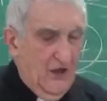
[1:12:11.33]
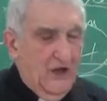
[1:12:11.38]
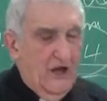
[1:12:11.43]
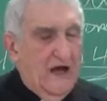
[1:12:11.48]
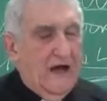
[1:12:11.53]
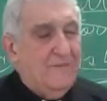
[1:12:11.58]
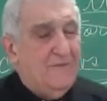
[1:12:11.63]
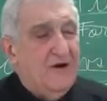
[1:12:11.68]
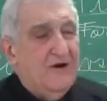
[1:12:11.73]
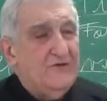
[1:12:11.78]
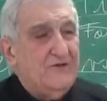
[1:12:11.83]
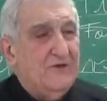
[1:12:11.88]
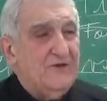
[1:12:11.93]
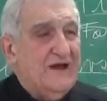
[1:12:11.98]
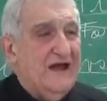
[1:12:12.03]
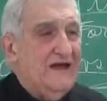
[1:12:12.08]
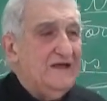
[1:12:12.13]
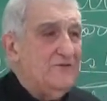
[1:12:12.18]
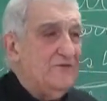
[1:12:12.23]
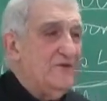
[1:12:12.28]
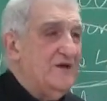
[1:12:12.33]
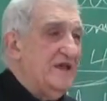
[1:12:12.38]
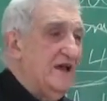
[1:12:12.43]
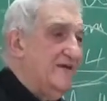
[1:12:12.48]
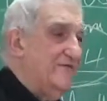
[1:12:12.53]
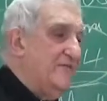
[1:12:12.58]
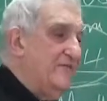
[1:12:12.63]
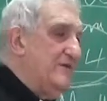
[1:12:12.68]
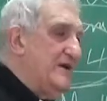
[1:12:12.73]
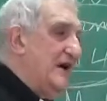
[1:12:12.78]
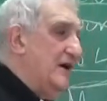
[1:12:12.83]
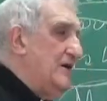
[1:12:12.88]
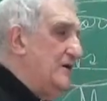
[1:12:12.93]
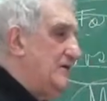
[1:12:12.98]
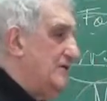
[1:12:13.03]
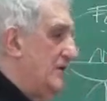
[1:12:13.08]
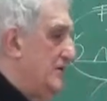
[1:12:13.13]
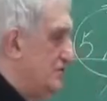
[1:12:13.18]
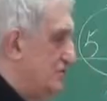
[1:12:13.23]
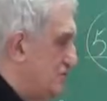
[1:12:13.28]
among the right we have we call
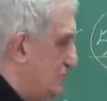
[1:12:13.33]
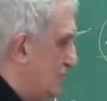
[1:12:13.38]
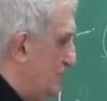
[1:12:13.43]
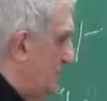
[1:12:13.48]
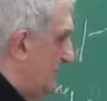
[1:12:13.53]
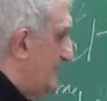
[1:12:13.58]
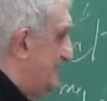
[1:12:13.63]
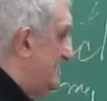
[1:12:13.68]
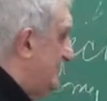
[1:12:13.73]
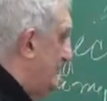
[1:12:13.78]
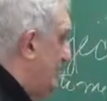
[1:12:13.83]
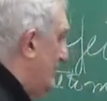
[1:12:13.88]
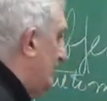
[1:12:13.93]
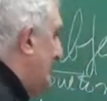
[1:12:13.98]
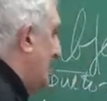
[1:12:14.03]
juridical